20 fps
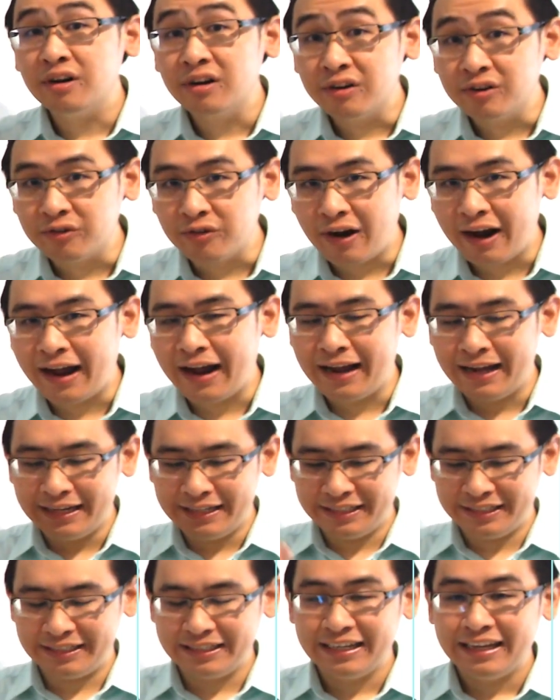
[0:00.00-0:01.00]

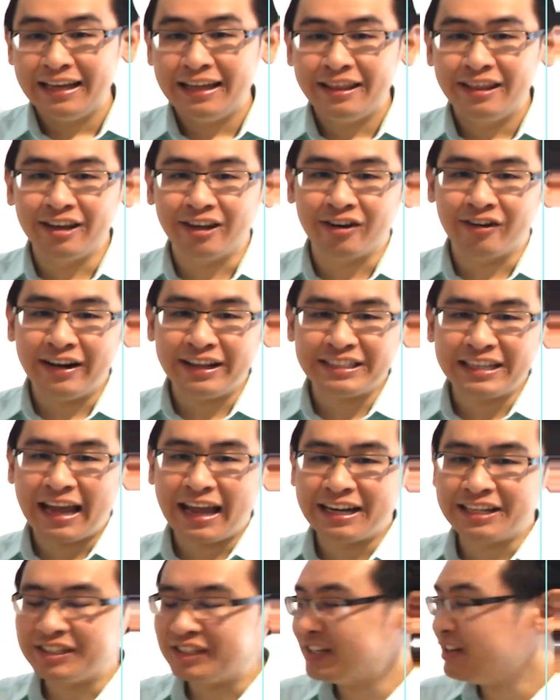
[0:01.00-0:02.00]
rise The correct
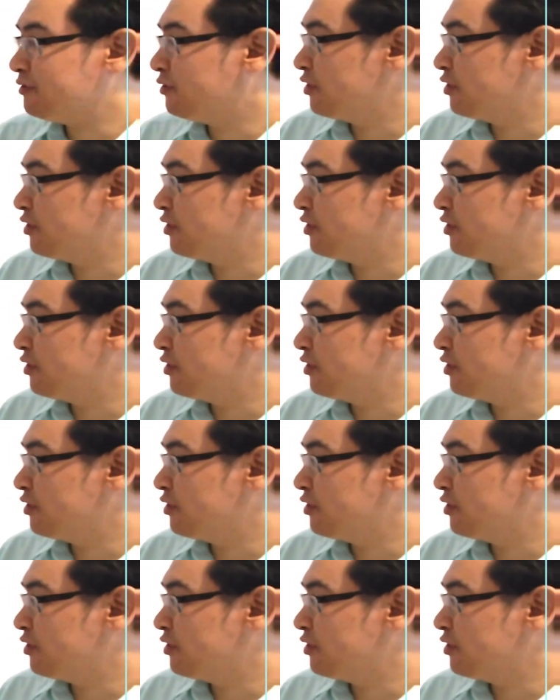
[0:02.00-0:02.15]
answer for